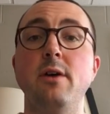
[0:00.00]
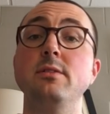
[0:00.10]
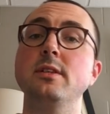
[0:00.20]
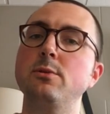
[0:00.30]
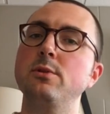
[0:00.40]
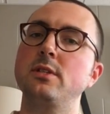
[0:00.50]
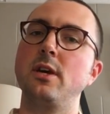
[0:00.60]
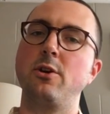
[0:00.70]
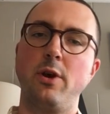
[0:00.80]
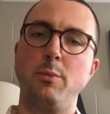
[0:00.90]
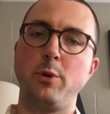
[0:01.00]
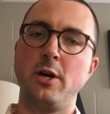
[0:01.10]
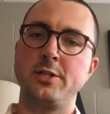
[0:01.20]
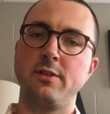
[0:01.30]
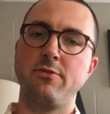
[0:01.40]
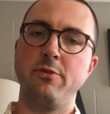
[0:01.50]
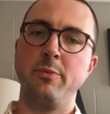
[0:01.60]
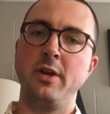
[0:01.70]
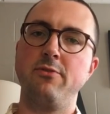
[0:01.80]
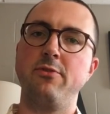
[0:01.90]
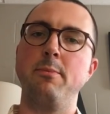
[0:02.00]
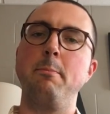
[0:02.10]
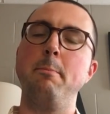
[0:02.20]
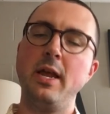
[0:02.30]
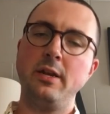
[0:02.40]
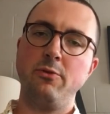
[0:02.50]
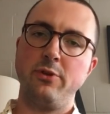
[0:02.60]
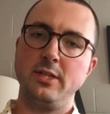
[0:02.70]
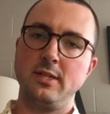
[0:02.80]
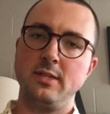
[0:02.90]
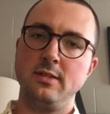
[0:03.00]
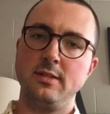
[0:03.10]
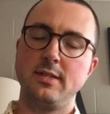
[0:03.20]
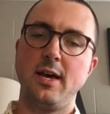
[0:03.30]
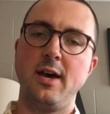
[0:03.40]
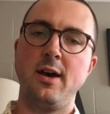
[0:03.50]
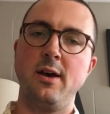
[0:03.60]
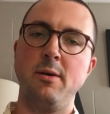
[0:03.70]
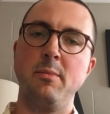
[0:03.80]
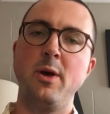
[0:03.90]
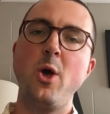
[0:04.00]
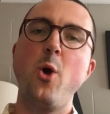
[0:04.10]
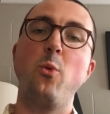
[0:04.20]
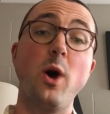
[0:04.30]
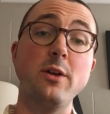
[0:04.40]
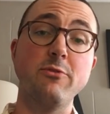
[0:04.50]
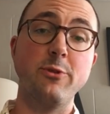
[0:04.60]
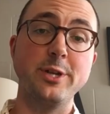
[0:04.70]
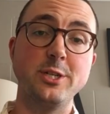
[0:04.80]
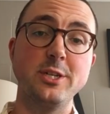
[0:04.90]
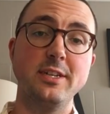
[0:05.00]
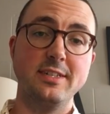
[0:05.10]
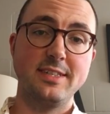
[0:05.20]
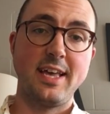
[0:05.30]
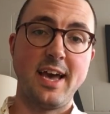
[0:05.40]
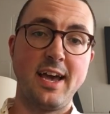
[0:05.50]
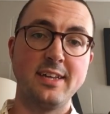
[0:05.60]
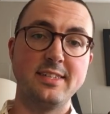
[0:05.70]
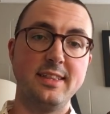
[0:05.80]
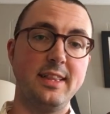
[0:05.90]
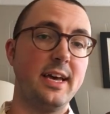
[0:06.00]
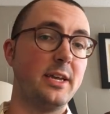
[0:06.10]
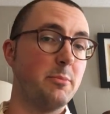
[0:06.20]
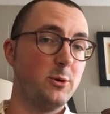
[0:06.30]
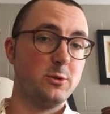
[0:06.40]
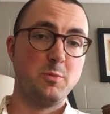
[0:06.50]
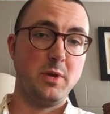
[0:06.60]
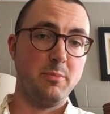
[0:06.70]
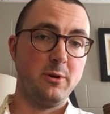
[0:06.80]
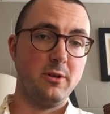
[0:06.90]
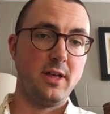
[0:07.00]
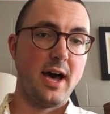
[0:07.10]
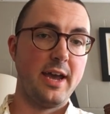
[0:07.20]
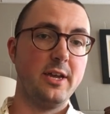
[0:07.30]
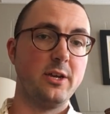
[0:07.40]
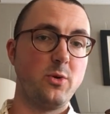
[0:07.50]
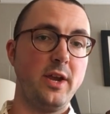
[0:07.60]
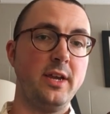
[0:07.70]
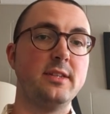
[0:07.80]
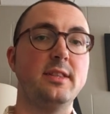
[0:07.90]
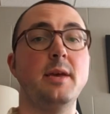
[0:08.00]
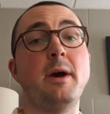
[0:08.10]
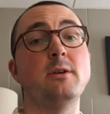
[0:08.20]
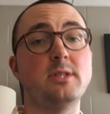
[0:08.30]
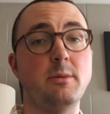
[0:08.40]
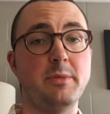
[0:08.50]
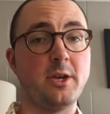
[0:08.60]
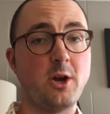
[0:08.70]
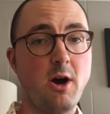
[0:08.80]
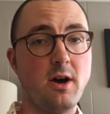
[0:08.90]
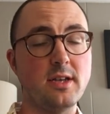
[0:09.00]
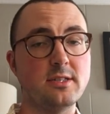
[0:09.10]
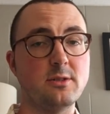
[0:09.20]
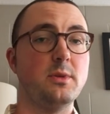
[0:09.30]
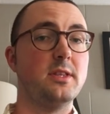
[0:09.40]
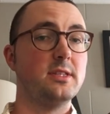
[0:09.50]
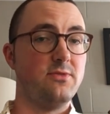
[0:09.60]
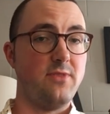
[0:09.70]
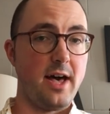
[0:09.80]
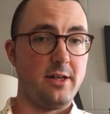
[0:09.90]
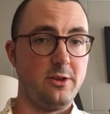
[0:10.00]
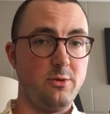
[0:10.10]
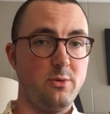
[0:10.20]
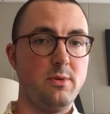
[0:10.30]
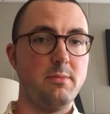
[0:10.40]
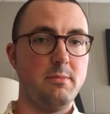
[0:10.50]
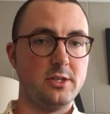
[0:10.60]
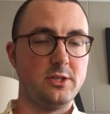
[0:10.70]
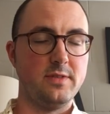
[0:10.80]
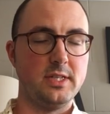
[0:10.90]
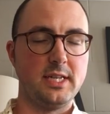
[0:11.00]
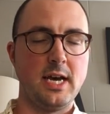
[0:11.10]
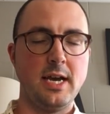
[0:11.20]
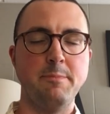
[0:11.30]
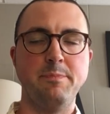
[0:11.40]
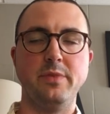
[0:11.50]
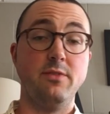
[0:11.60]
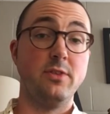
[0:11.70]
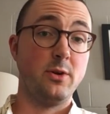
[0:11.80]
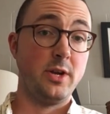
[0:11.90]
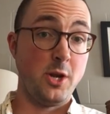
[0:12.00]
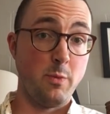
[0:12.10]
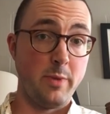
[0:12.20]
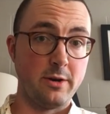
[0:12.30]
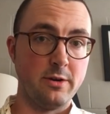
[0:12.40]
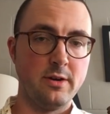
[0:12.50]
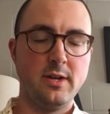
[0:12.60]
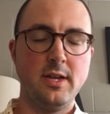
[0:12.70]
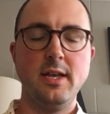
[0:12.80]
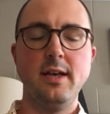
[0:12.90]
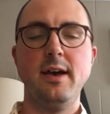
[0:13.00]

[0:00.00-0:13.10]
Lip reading: Now, this was a great project for me for many reasons. One of which is that, like most people, I equate the amount something costs with its value much of the time, even though I know better.